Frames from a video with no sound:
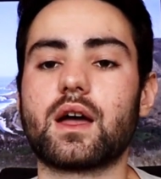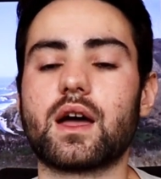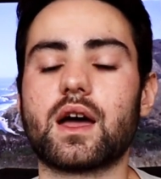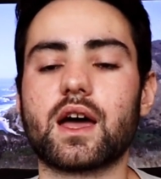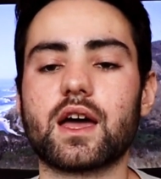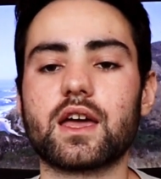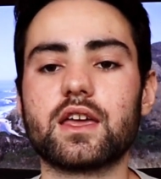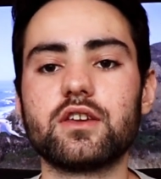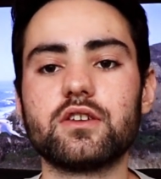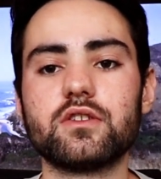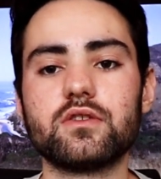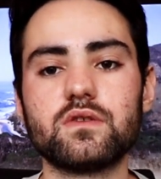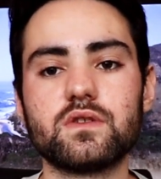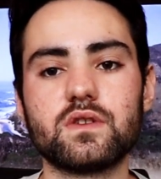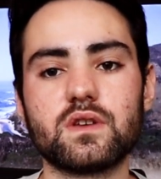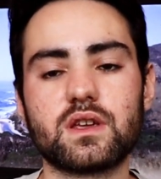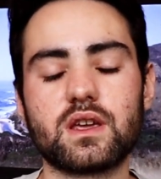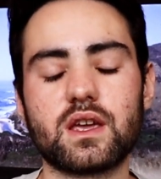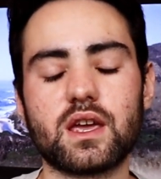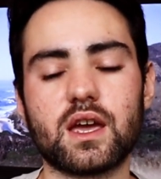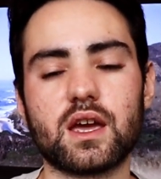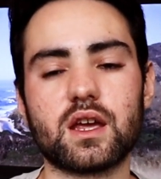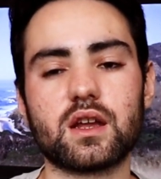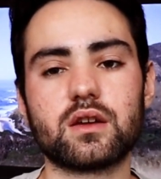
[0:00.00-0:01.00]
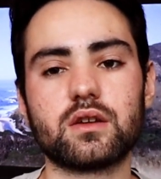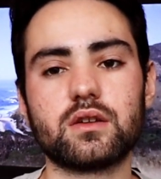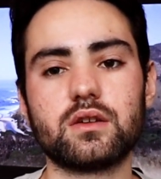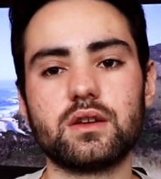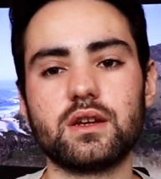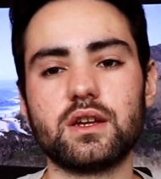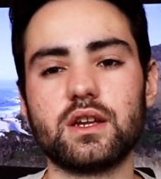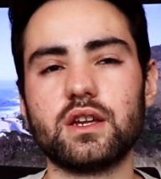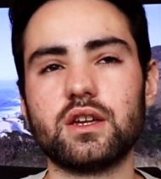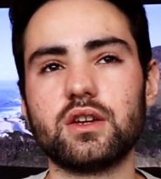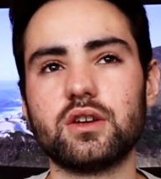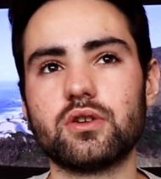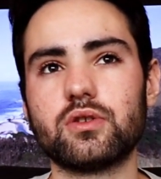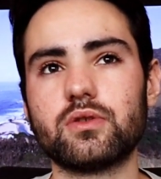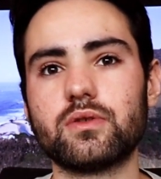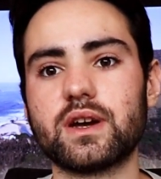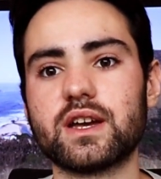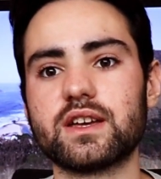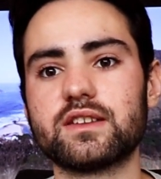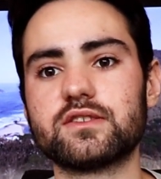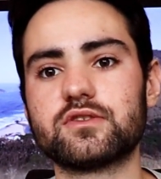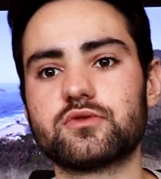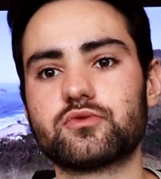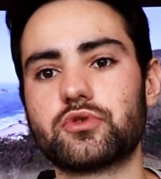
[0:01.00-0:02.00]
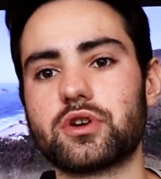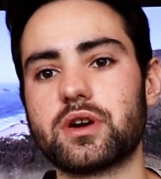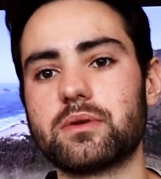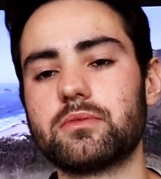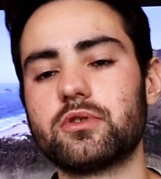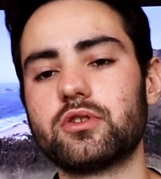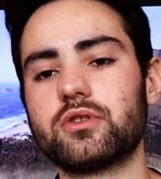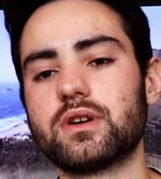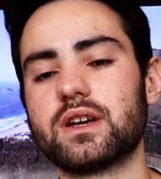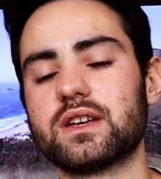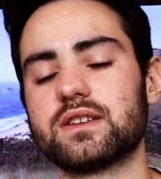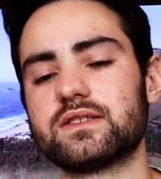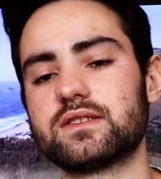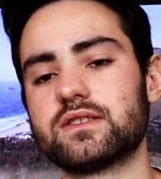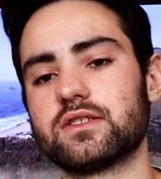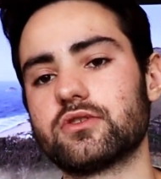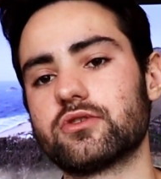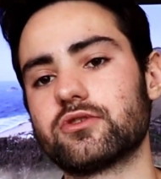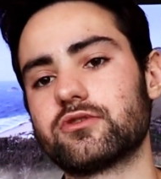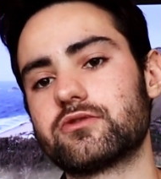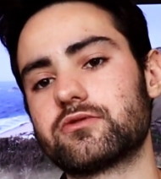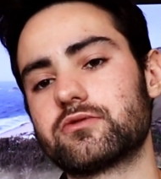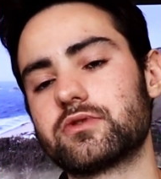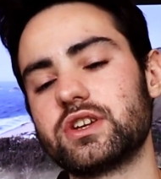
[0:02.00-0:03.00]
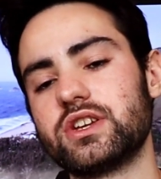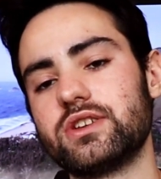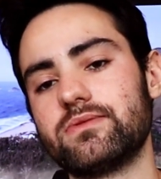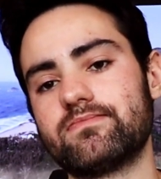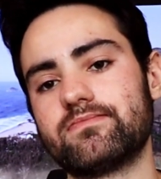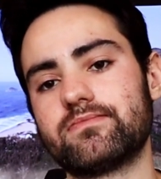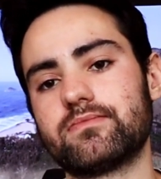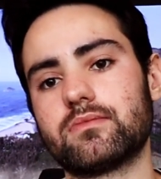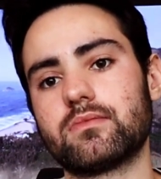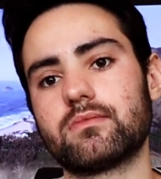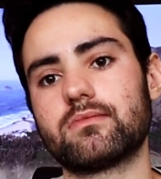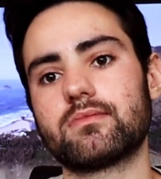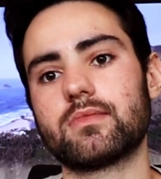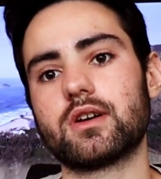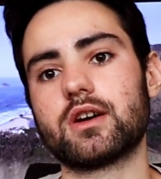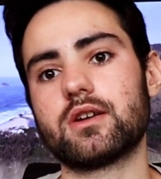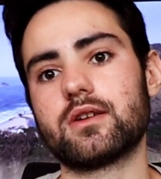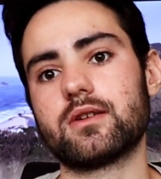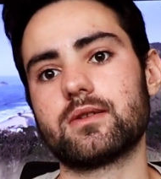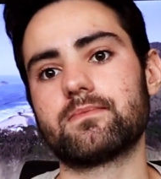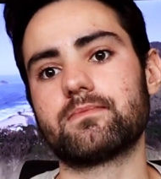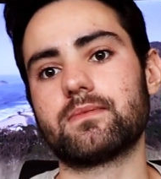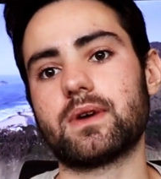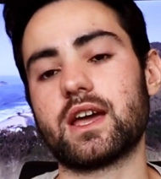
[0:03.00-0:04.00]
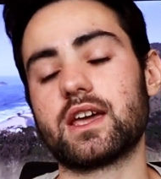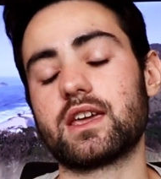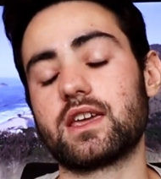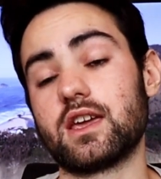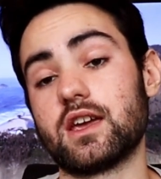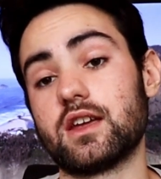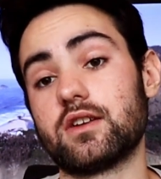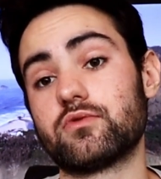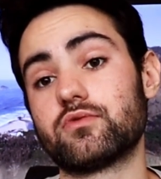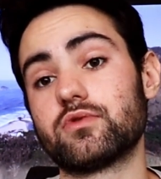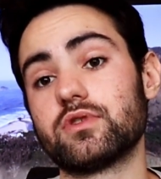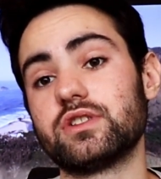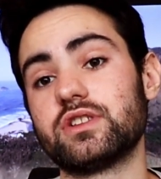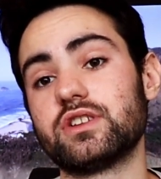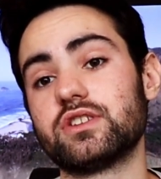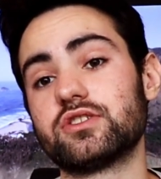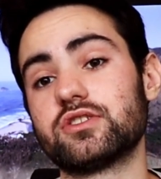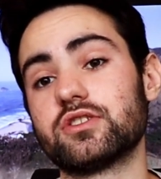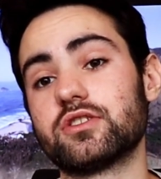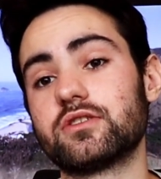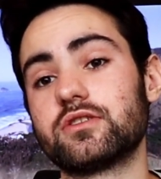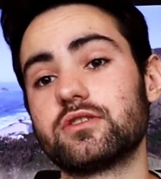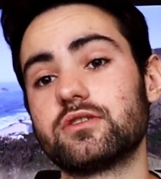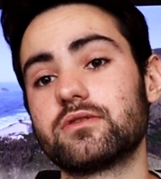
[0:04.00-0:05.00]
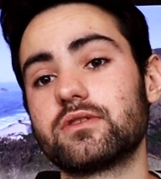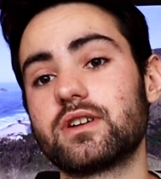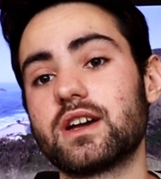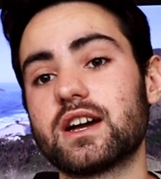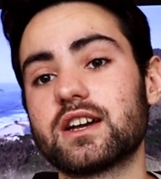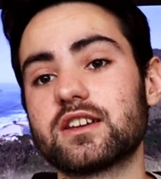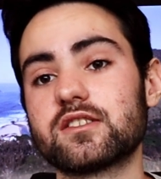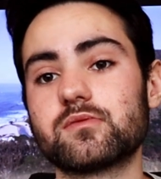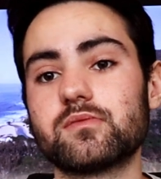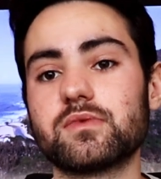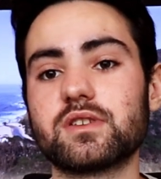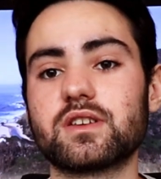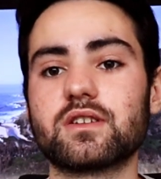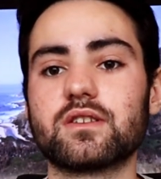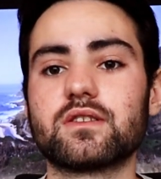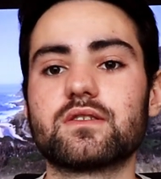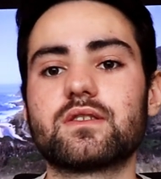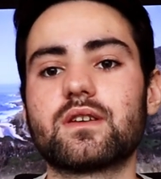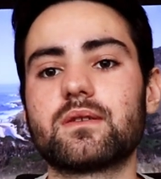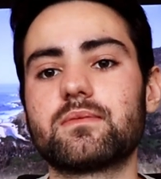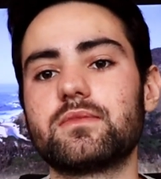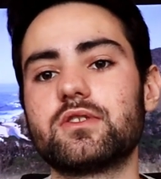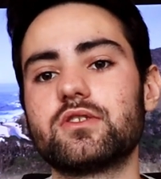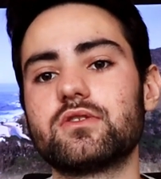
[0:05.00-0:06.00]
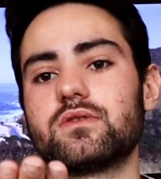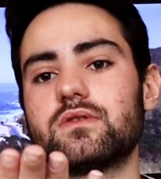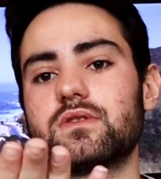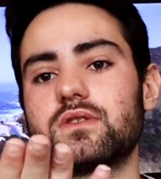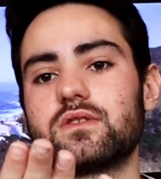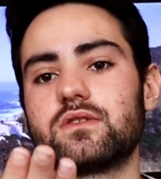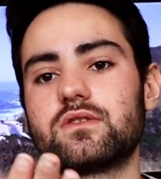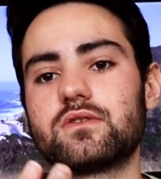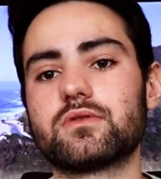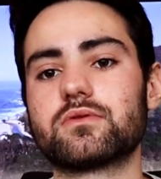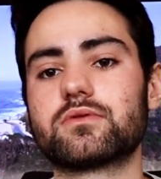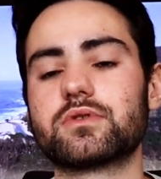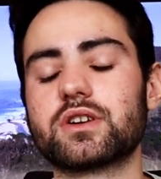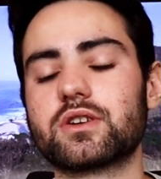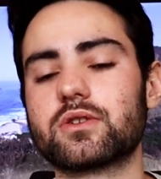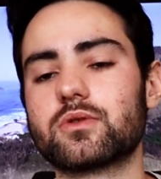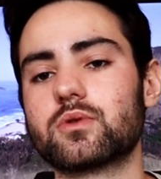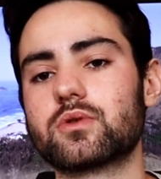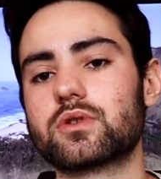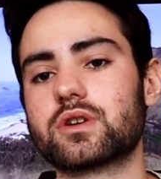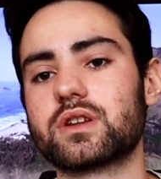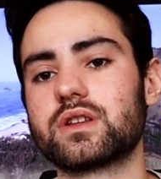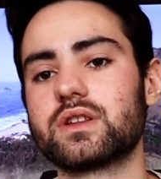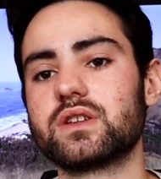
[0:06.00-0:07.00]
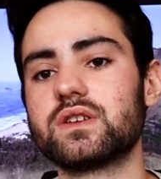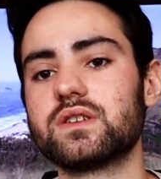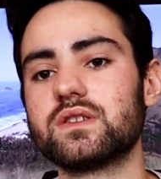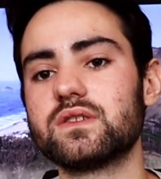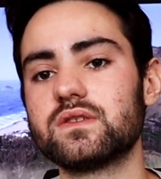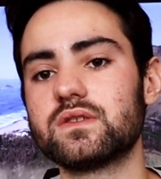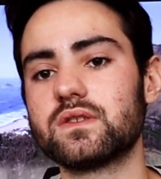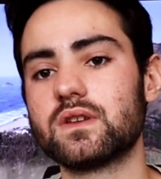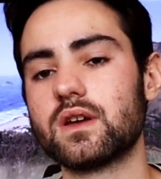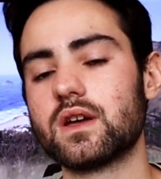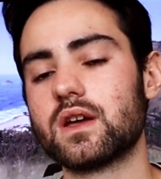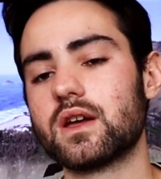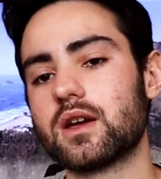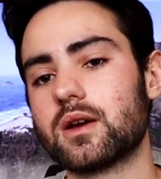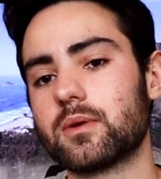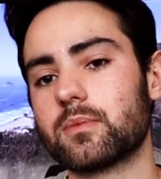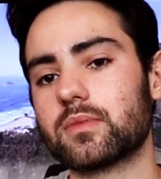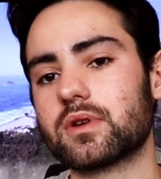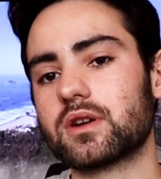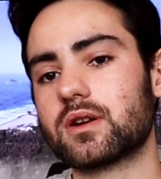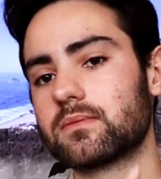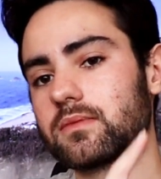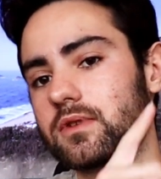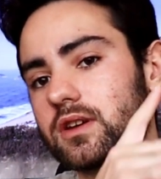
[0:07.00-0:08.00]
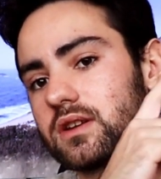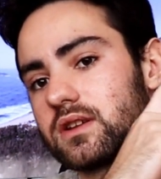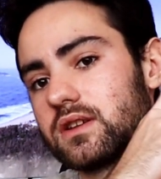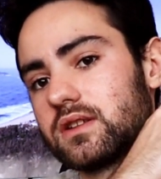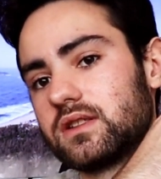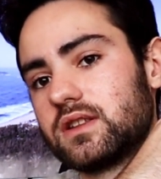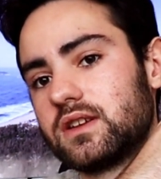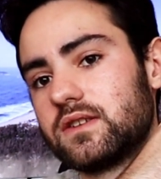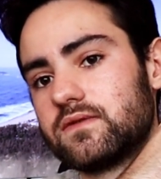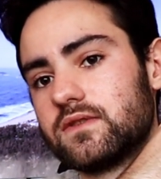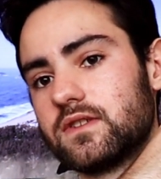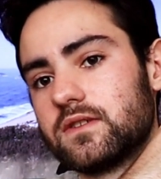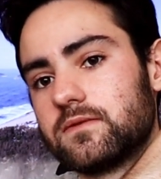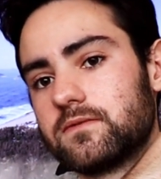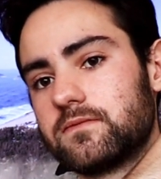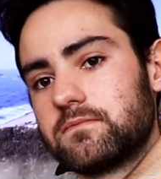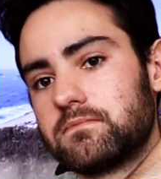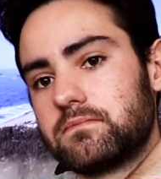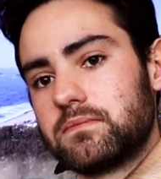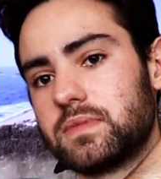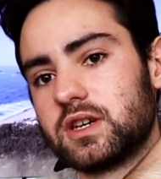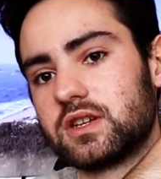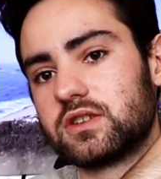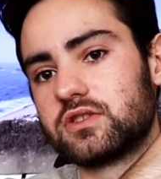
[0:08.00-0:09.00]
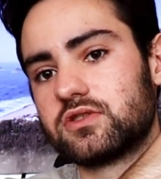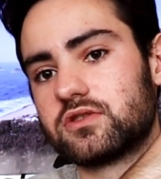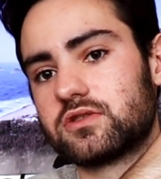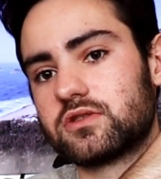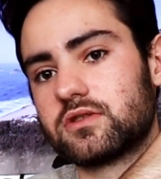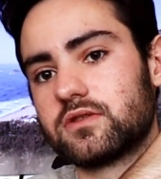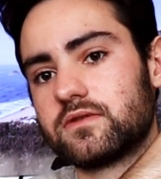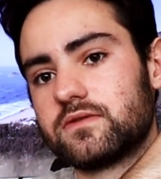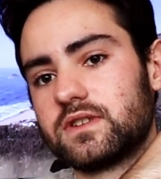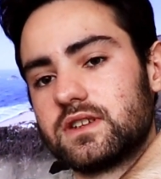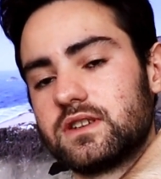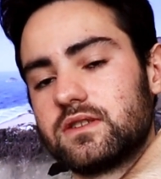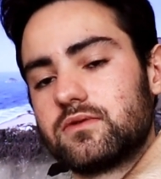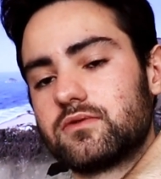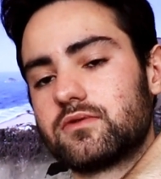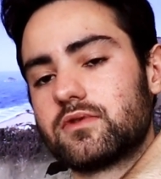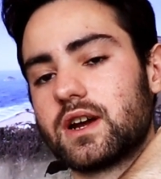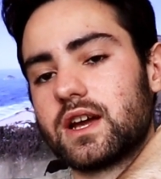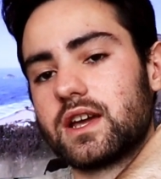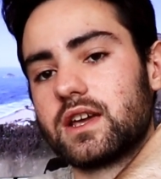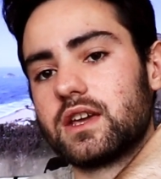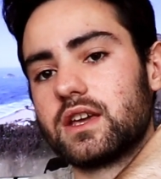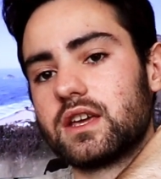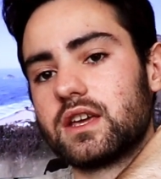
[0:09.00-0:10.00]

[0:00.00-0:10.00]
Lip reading: I use a Canon EOS Rebel SL3. I can't really show you guys because I'm using to record this, but I'm gonna leave the picture of it right